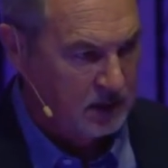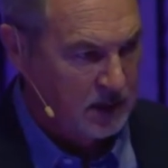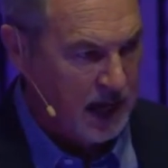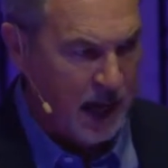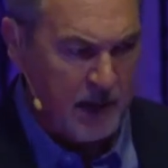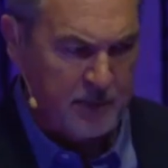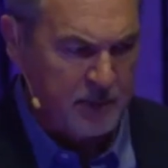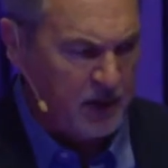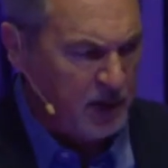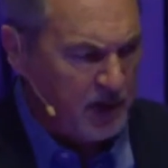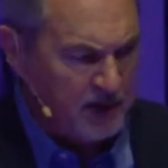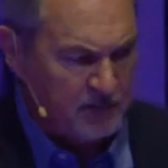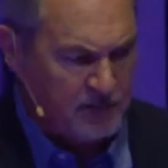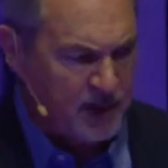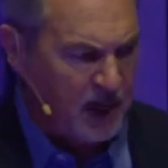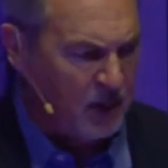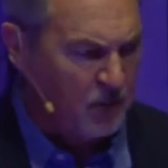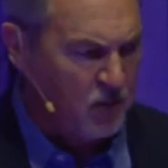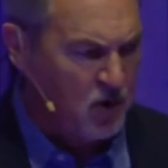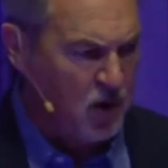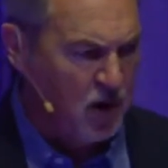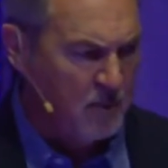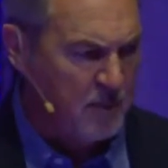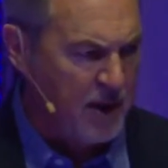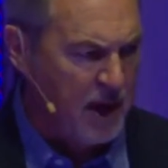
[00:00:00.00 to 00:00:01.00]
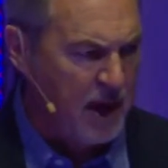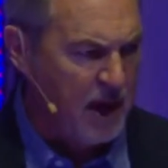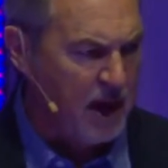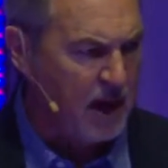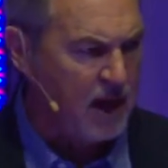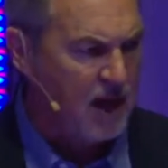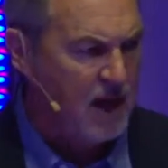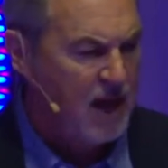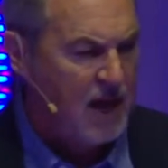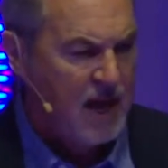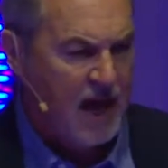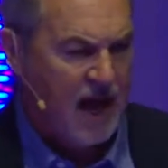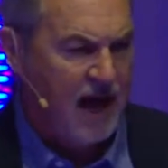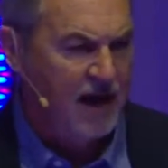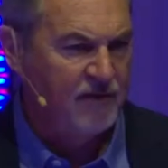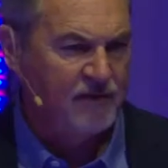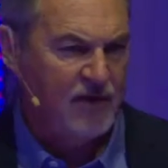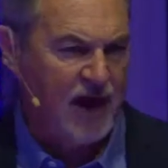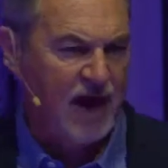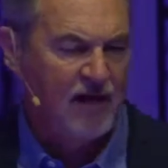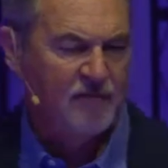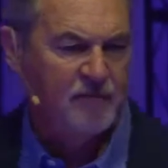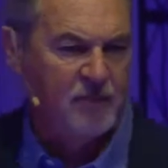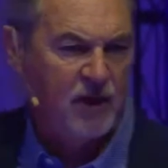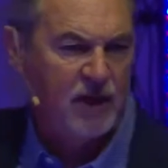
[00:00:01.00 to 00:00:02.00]
I believe that with all my heart. I've,
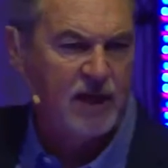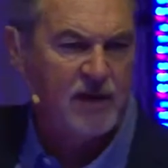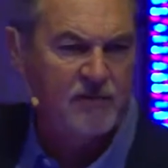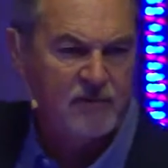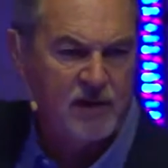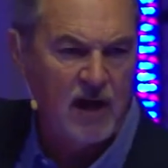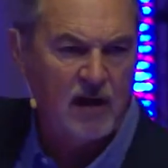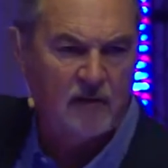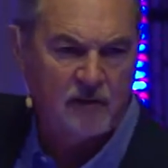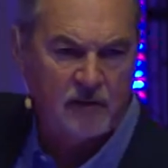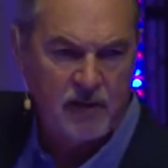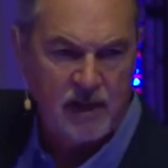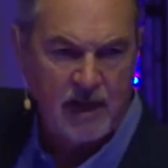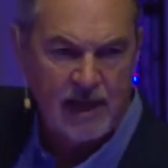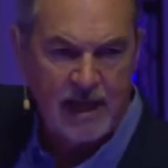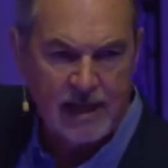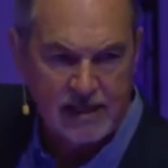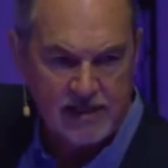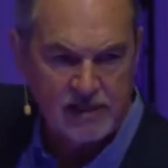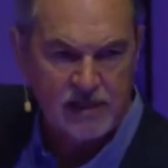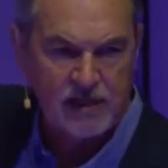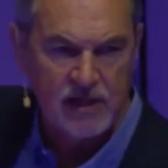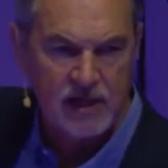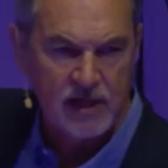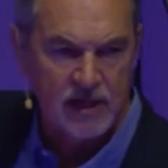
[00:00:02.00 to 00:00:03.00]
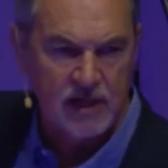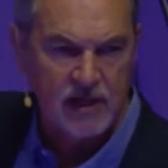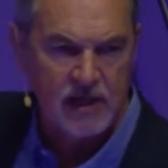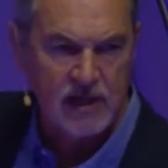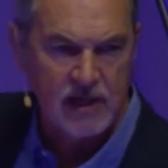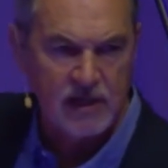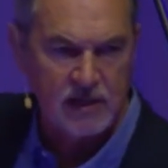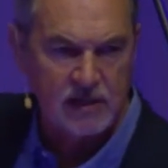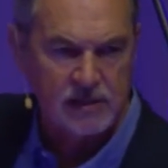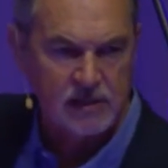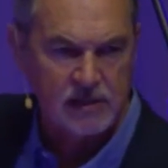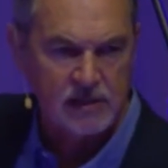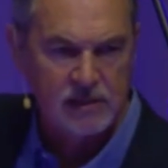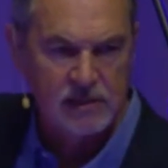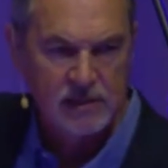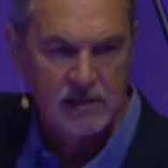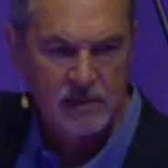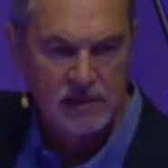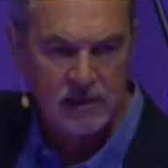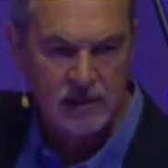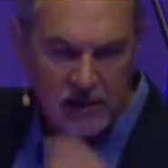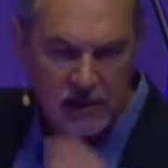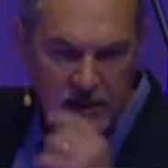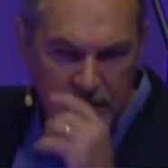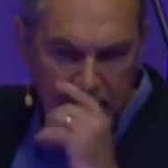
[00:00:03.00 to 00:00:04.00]
I've believed that for the last 30 years.
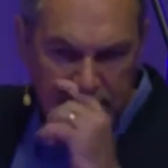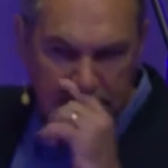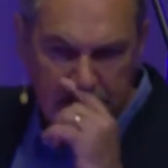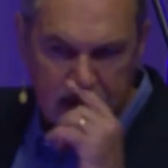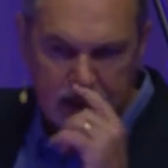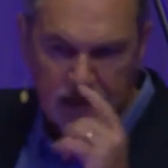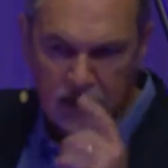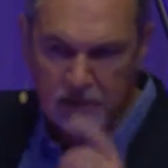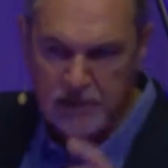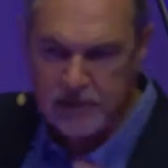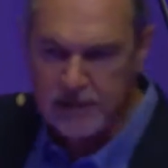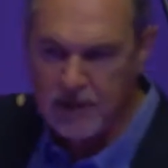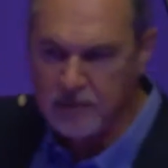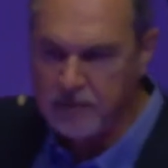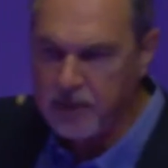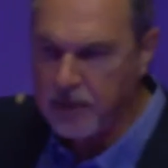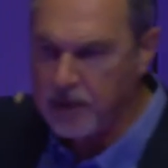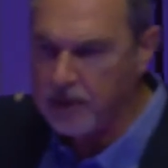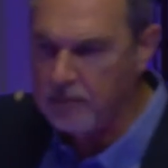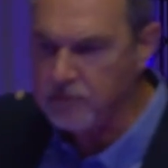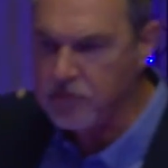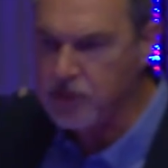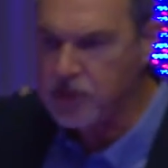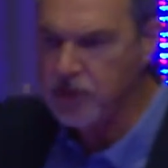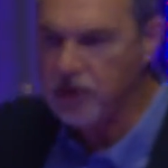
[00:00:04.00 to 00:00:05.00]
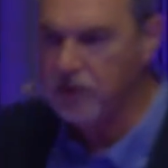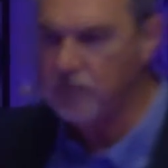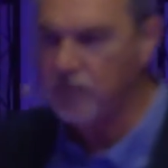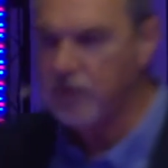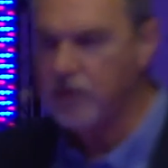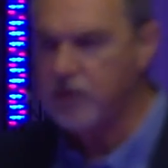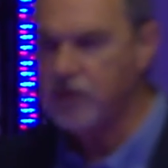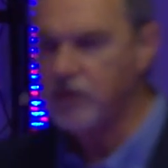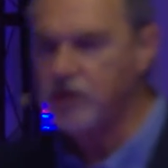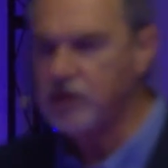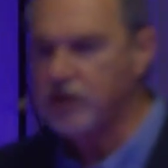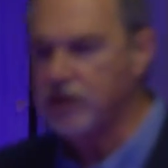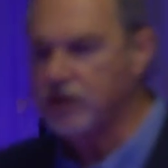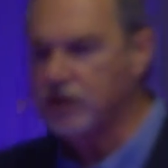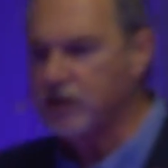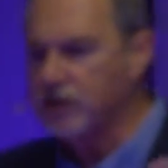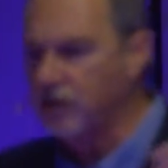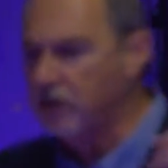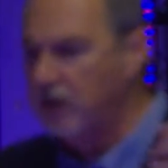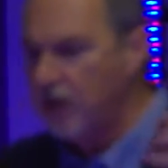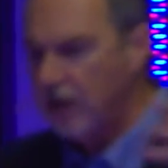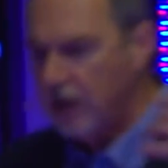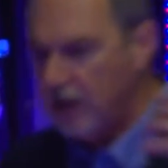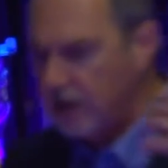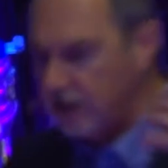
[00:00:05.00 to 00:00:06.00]
This is not something I'm sharing with you just
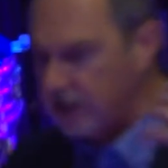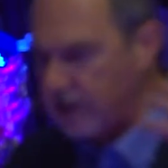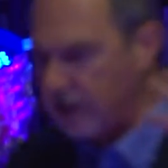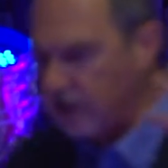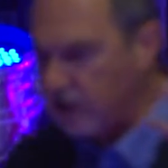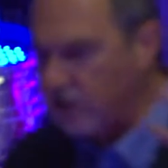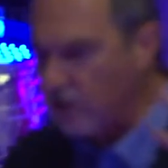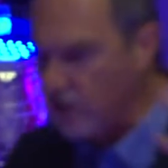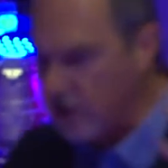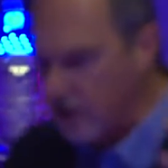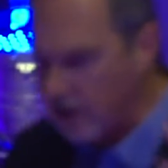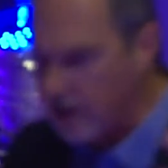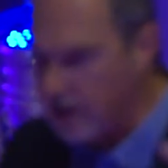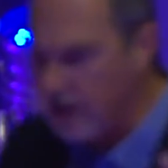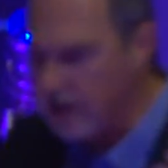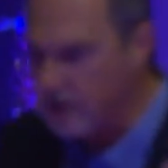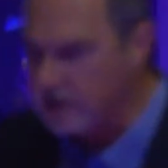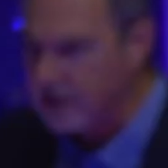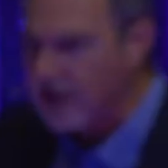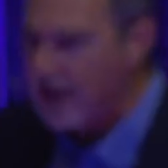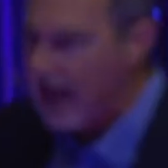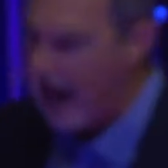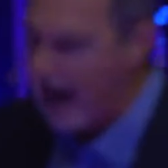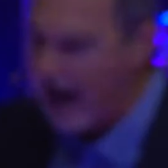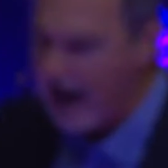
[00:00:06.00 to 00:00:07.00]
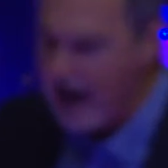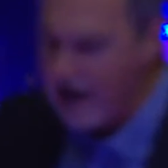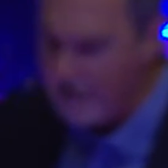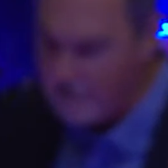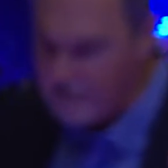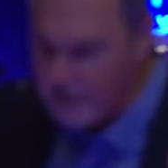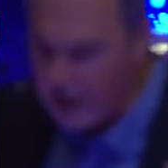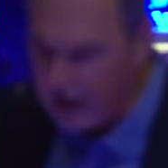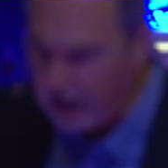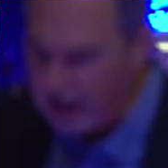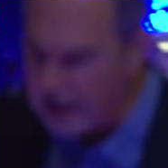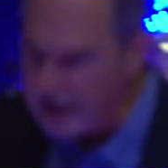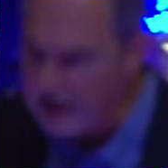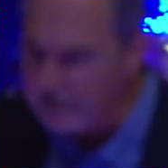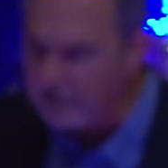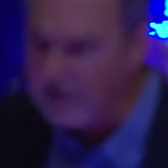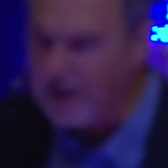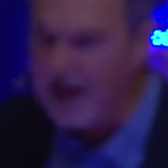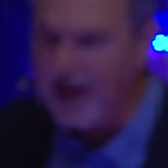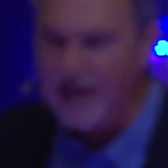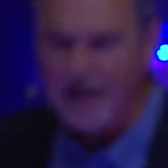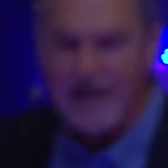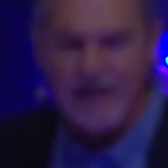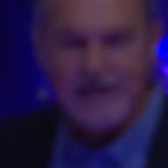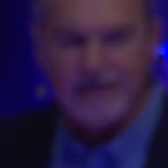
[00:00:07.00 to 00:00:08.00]
to tickle your ears. I have believed
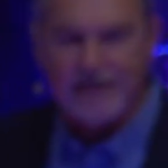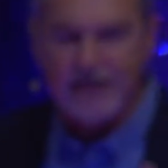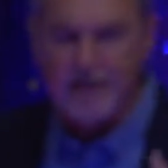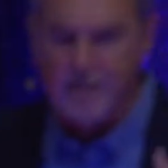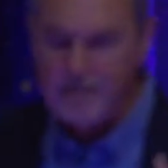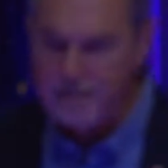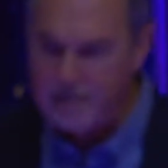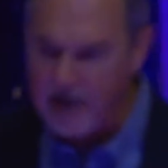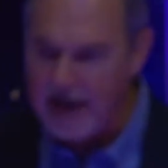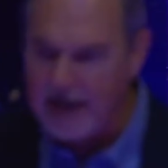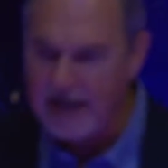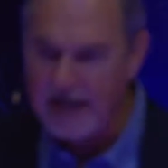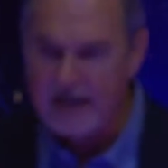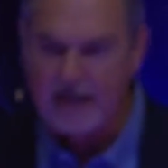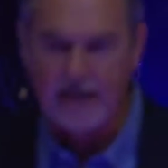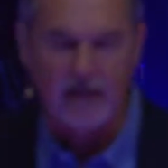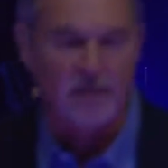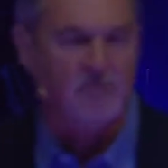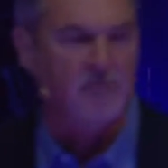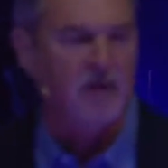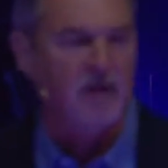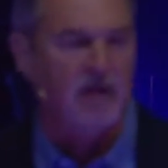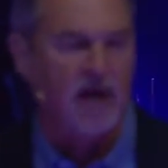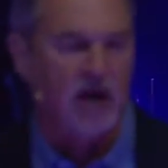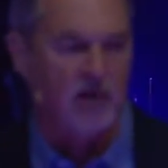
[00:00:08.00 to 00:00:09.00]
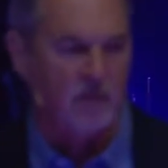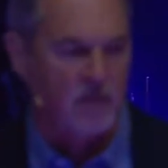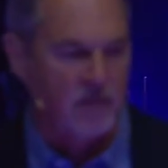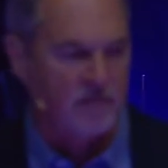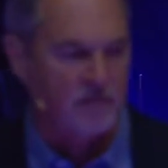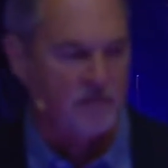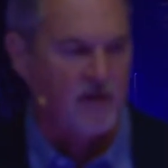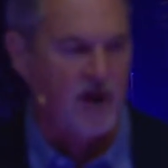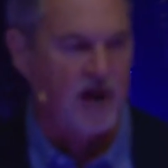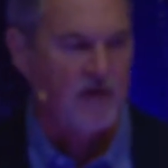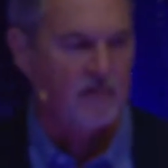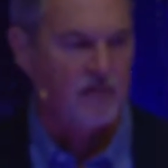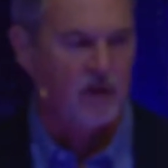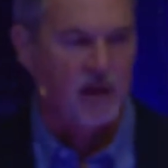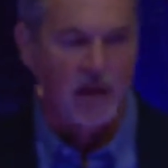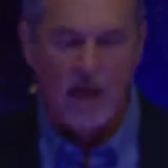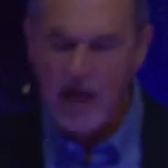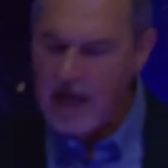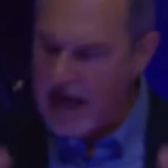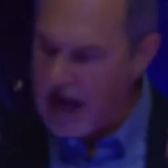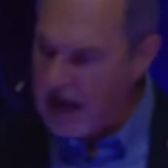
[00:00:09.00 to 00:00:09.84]
that. That's embedded in me, that revival.